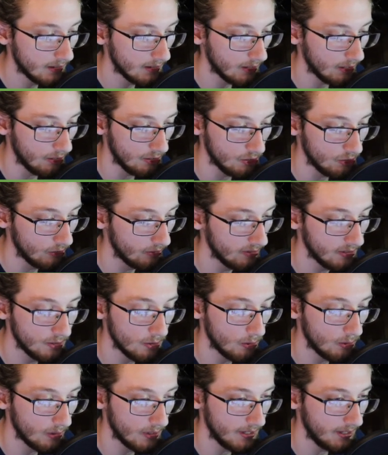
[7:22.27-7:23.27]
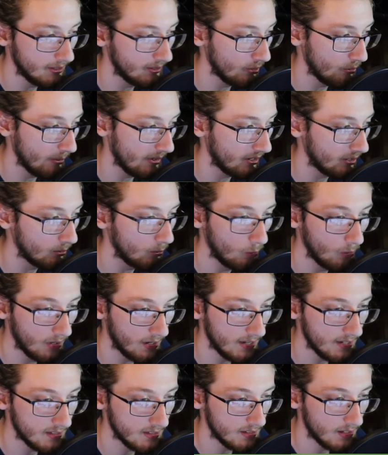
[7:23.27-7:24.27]
conservatory no matter what
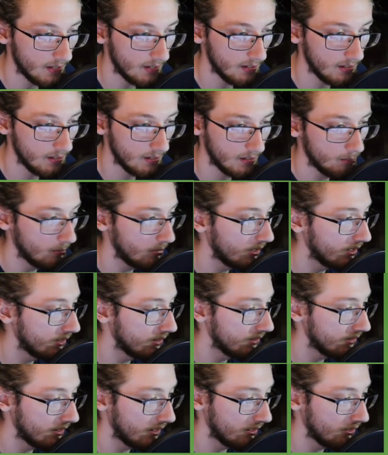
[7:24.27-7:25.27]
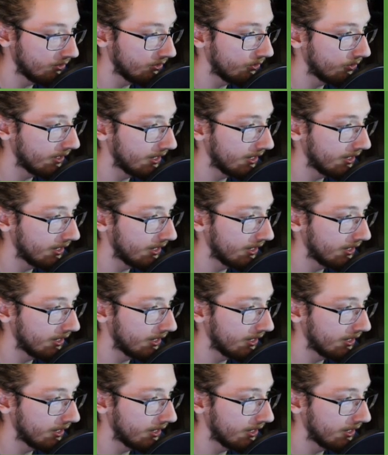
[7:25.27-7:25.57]
I say, but I don't know.